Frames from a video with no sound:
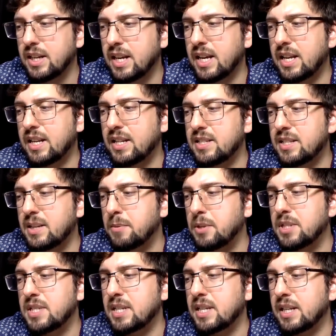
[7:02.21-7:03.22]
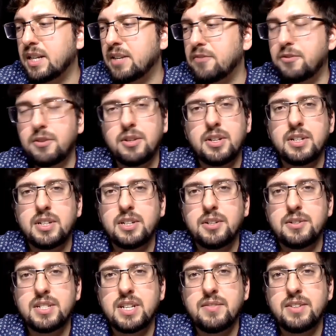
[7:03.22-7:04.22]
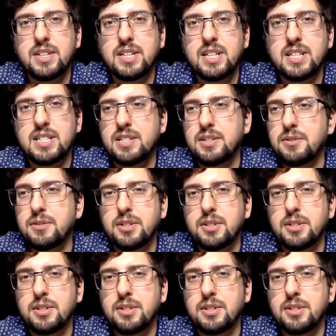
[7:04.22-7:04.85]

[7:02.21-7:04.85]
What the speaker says: And I'm not saying that if you're not in your 70s and you're